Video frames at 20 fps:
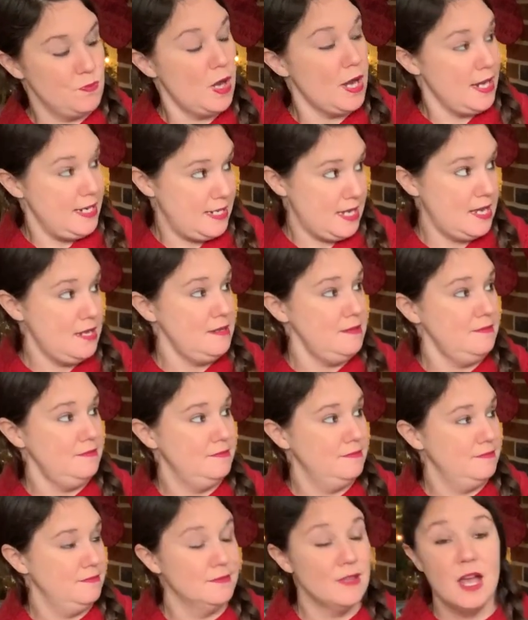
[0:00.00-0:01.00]
are you done?
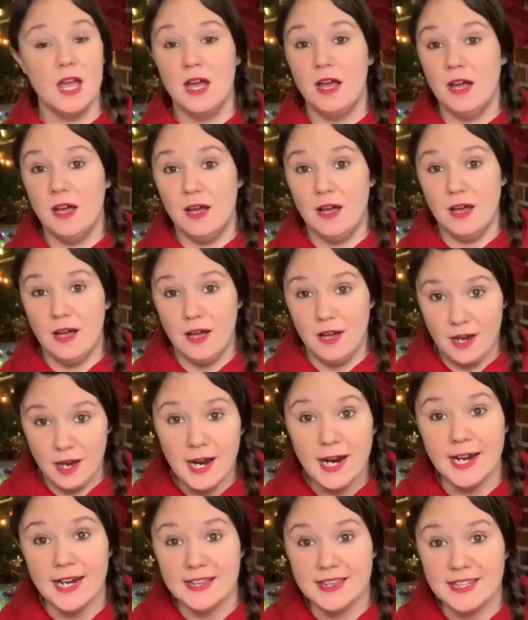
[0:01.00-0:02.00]

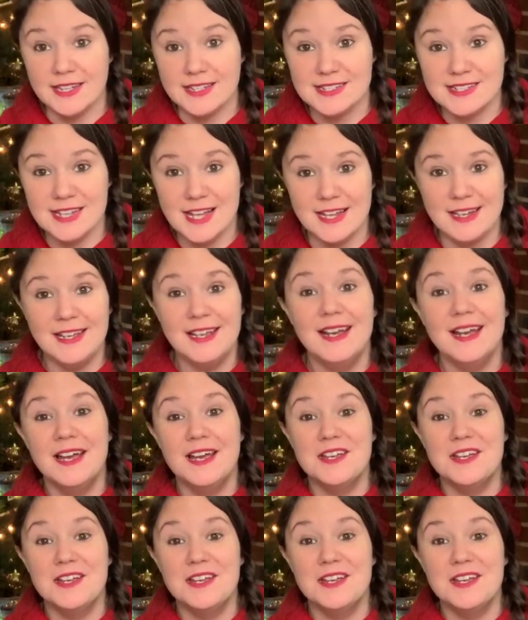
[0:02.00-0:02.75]
All right, I think it's done.